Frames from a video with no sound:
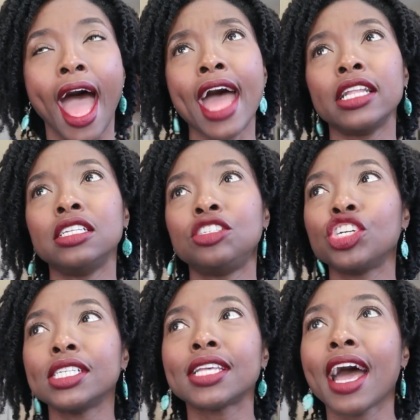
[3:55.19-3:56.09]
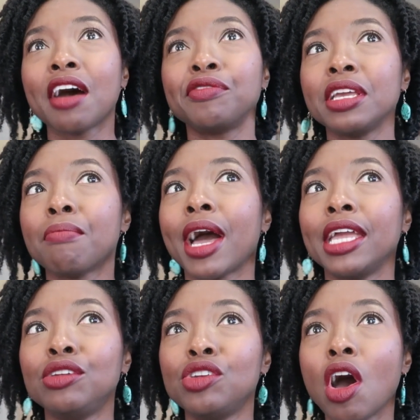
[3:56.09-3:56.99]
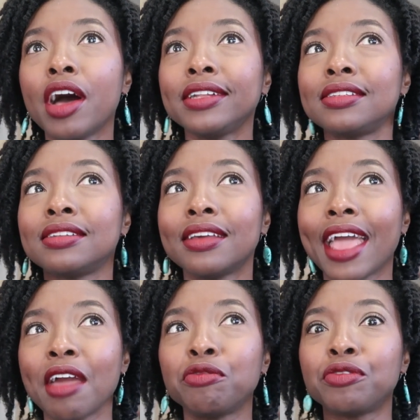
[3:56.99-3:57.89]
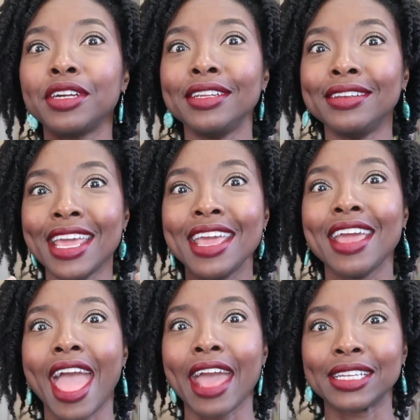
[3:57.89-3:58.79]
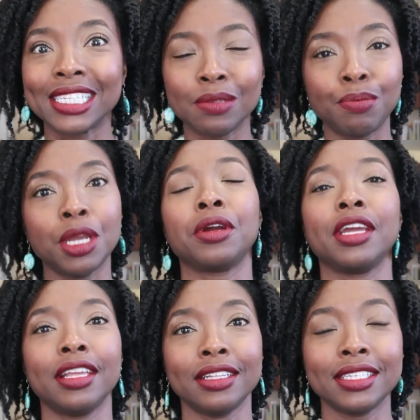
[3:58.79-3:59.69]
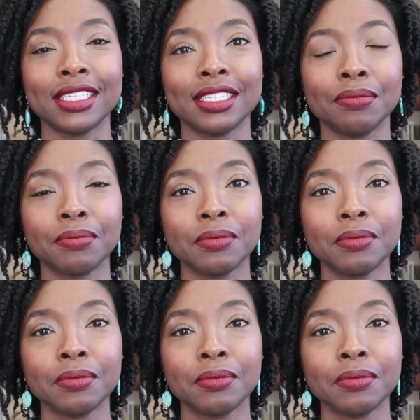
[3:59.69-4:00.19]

and just having my not everyday experience.